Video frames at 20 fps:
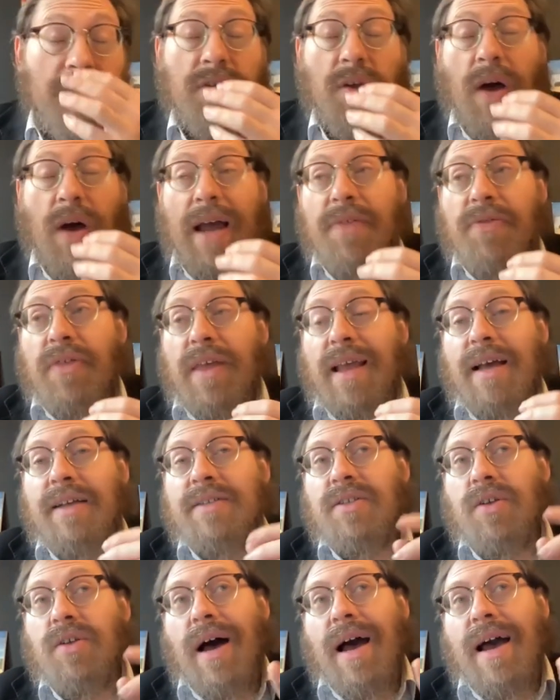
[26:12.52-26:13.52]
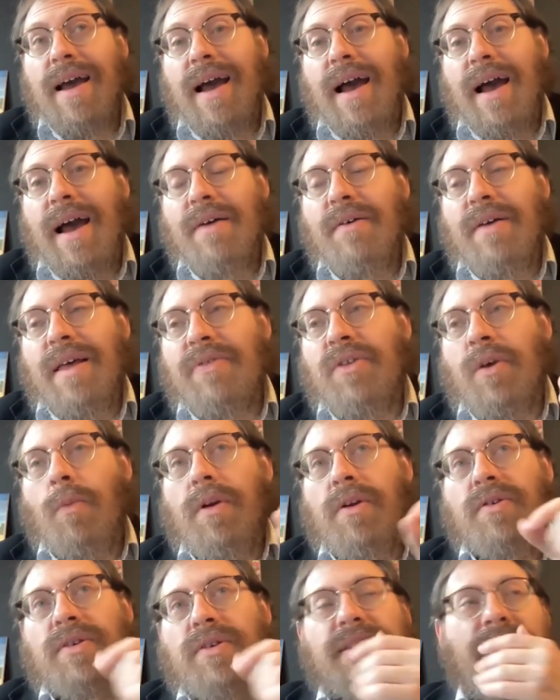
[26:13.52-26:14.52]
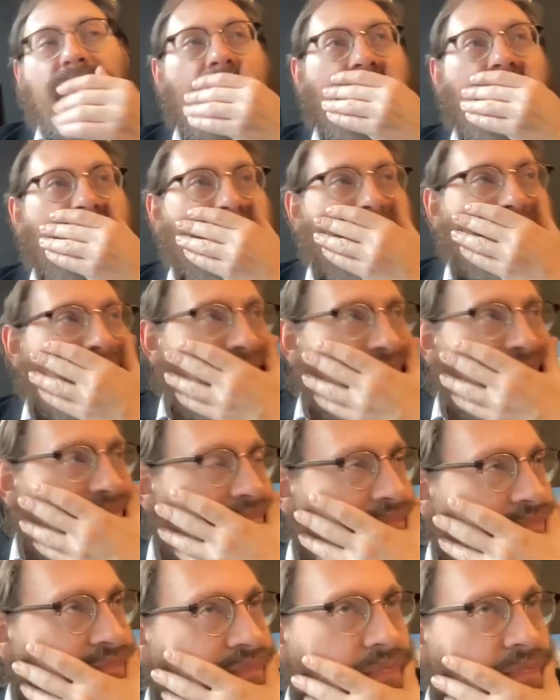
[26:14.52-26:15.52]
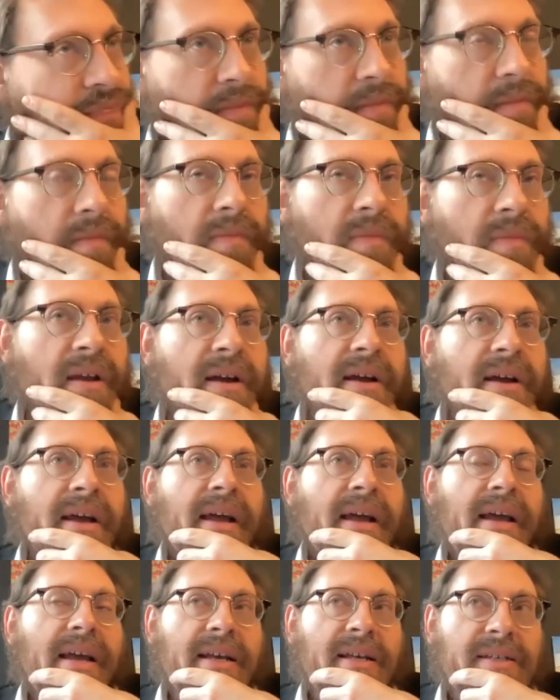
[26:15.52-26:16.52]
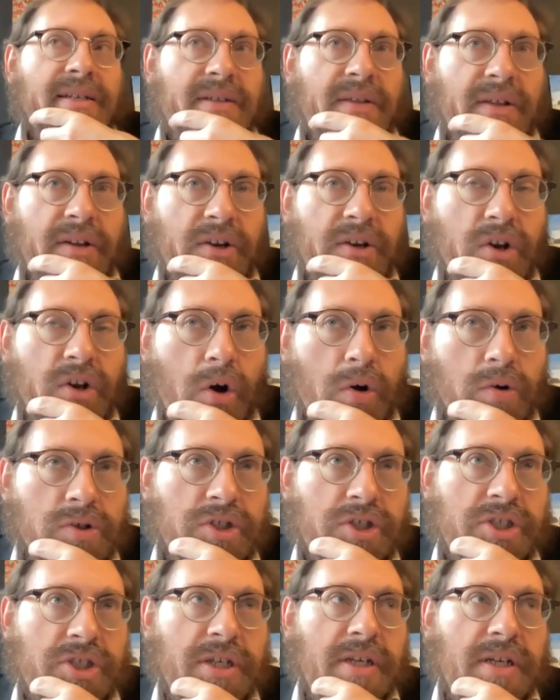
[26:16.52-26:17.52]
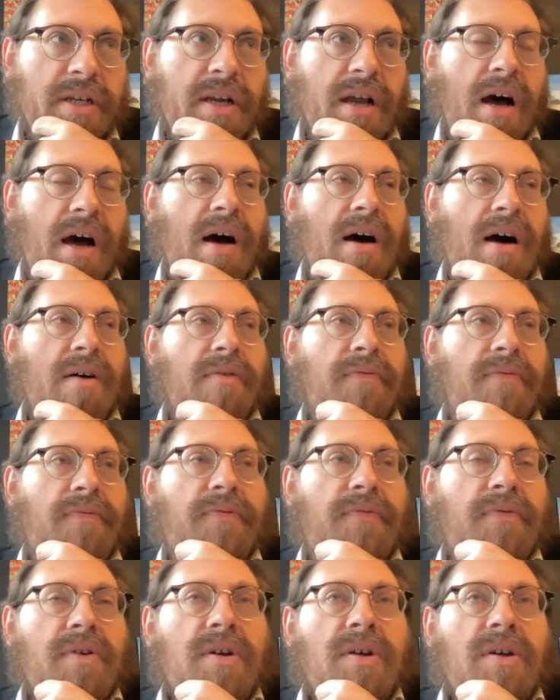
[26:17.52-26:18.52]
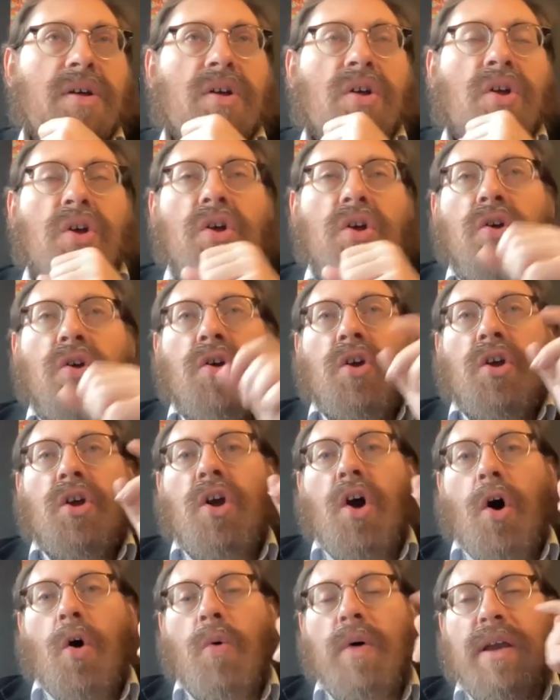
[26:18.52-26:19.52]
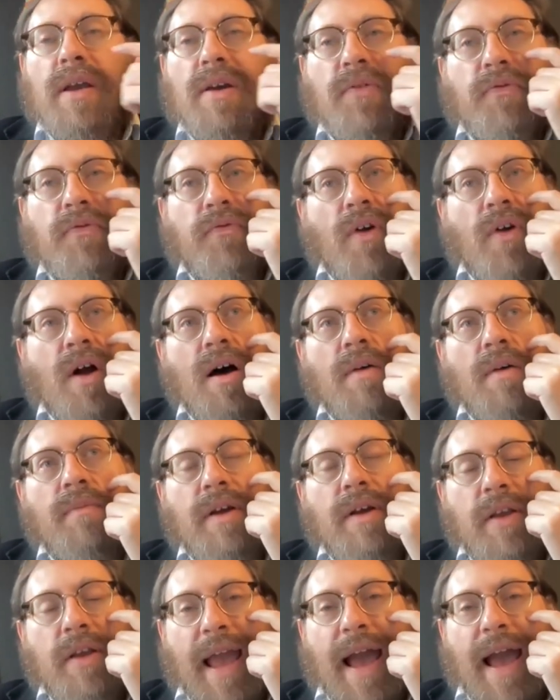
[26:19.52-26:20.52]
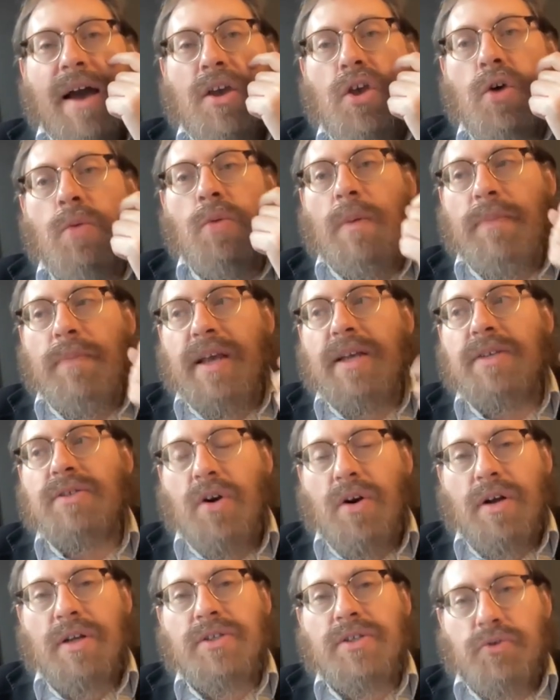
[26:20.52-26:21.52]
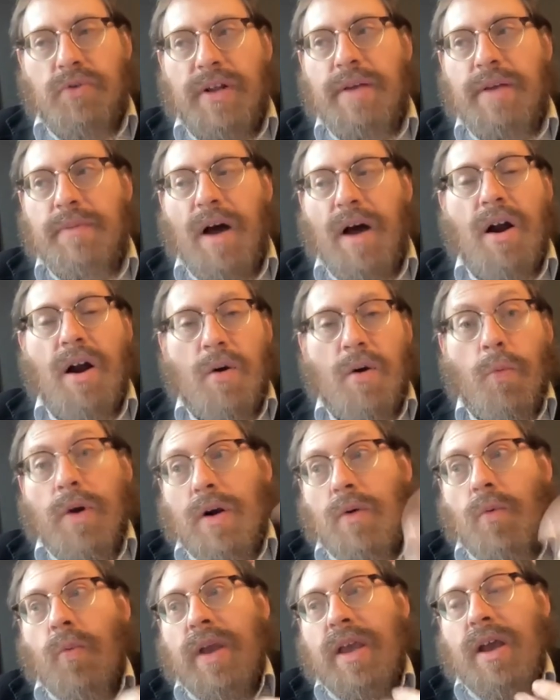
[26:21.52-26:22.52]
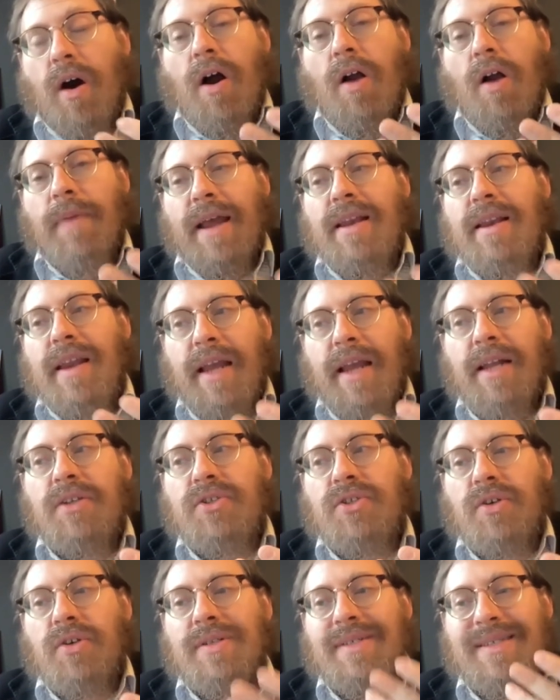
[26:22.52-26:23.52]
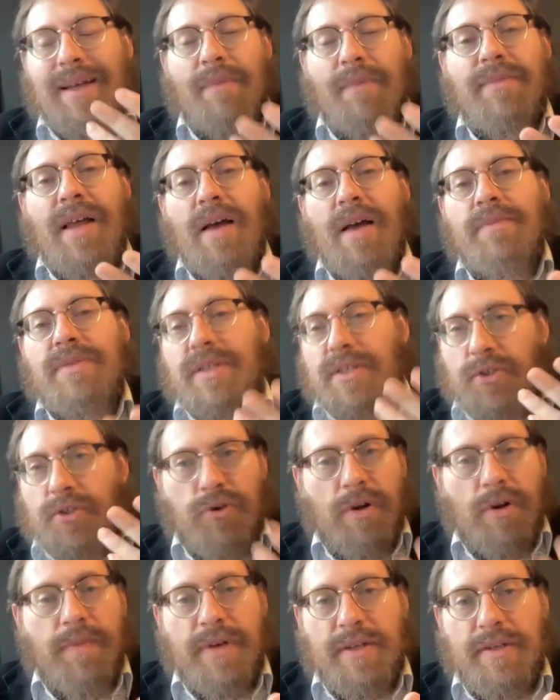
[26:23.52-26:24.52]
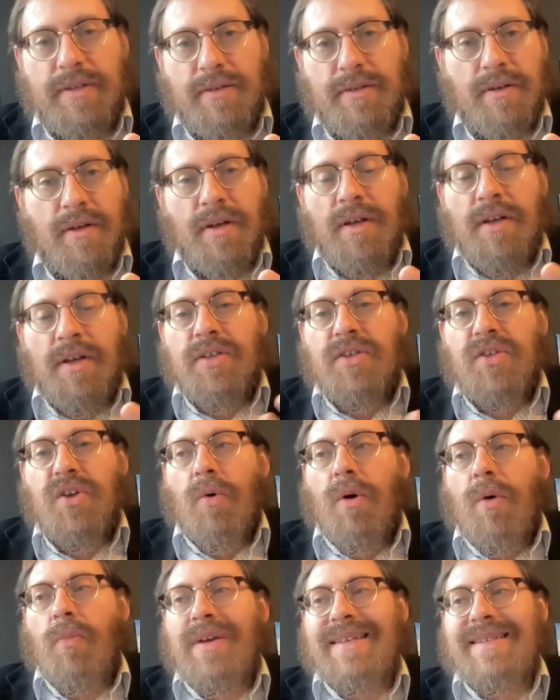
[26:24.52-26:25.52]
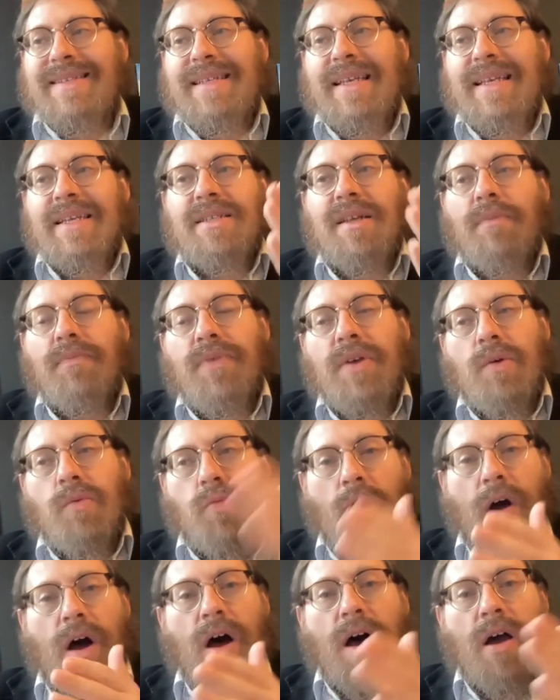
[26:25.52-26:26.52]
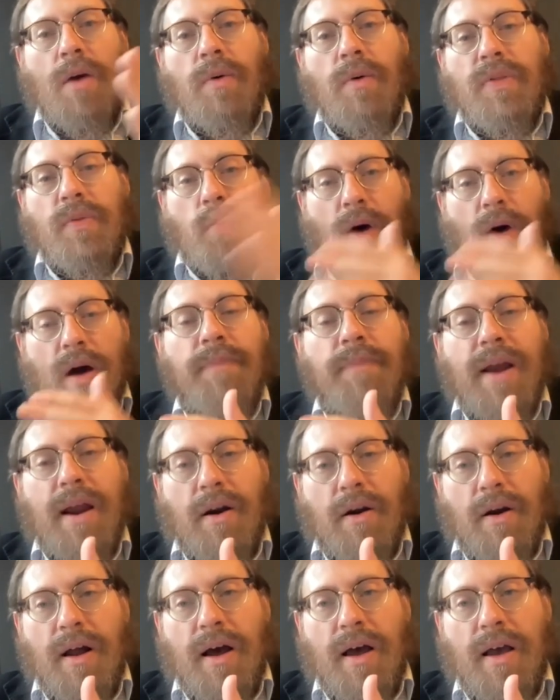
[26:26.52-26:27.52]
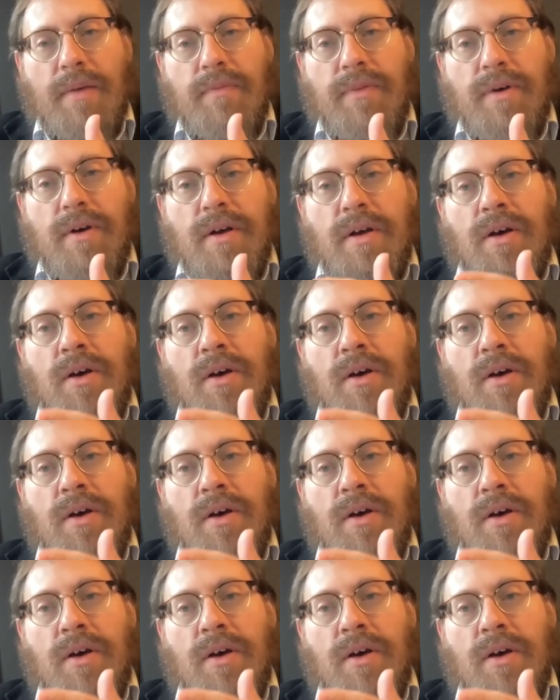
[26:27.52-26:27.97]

so I think, so I, I think what you're saying is the notion of going from, yeah, human beings are extreme, are where we are by nature sometimes extremists. So when we see something wrong with one paradigm,